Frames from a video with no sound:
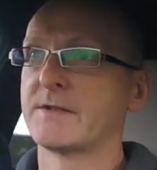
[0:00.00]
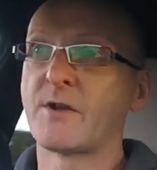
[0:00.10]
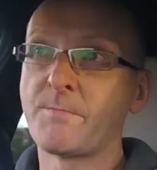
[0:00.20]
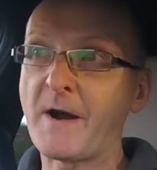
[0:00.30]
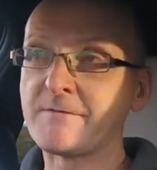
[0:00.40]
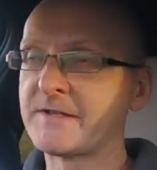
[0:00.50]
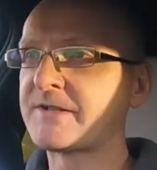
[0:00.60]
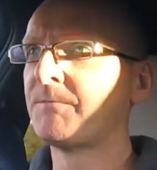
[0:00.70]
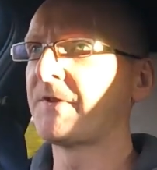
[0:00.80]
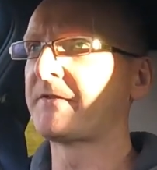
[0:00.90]
So apparently
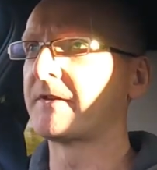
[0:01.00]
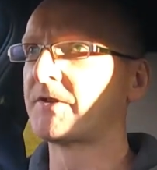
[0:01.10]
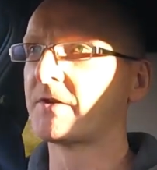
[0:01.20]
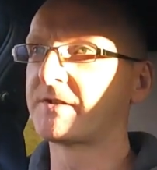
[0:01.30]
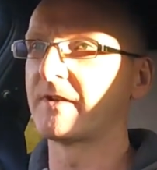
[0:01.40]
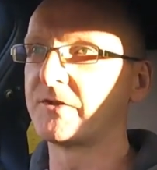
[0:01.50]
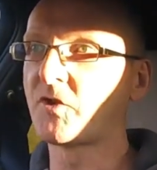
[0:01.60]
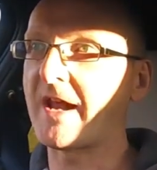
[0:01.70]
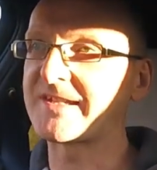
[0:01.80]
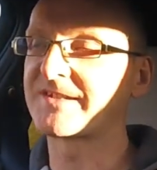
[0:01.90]
something that does
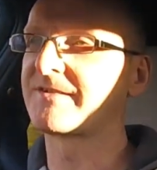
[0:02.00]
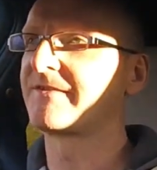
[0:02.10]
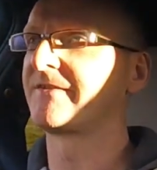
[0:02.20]
address